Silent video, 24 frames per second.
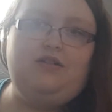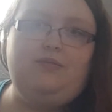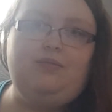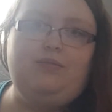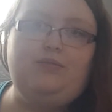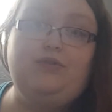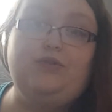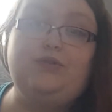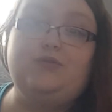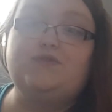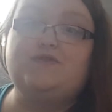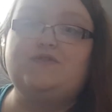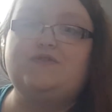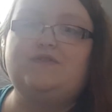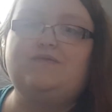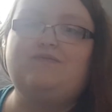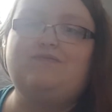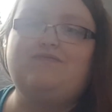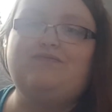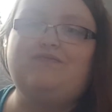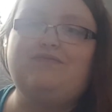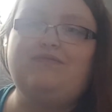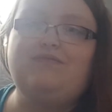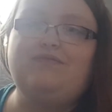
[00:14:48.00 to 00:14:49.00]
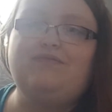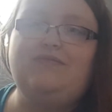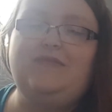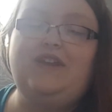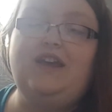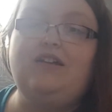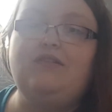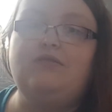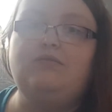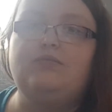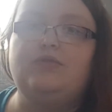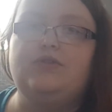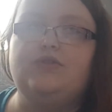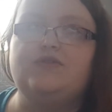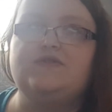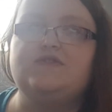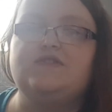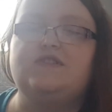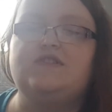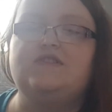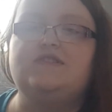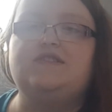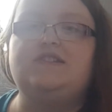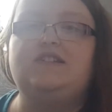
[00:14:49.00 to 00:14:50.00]
Bruce. Yeah, Bruce,
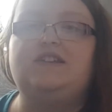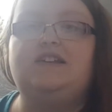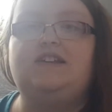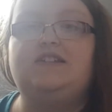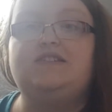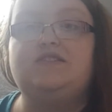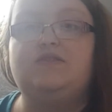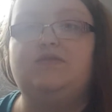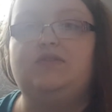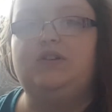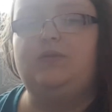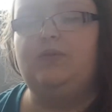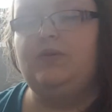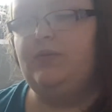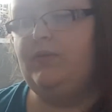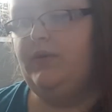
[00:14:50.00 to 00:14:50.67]
because he's the only one